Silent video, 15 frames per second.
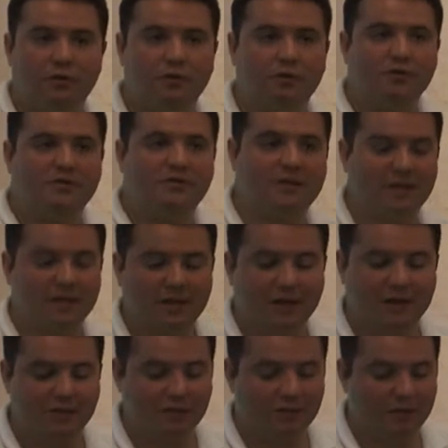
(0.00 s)
You will see that
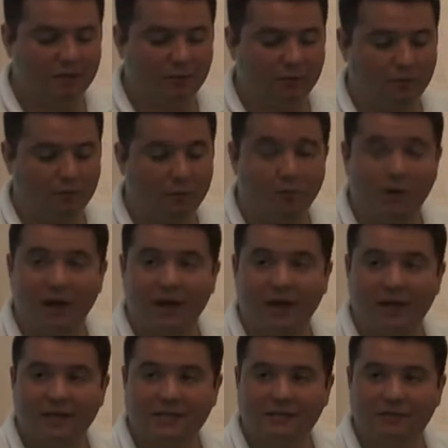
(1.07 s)
actually the
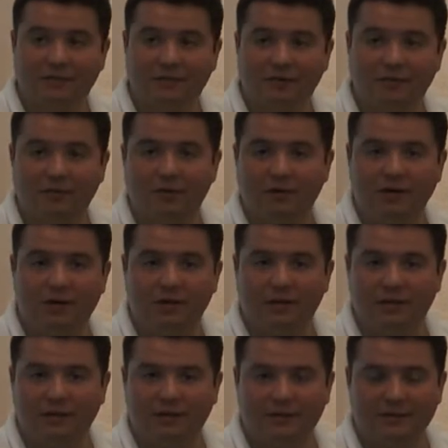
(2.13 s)
wine has a
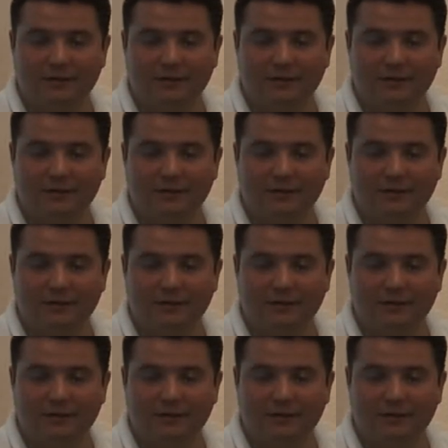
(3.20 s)
very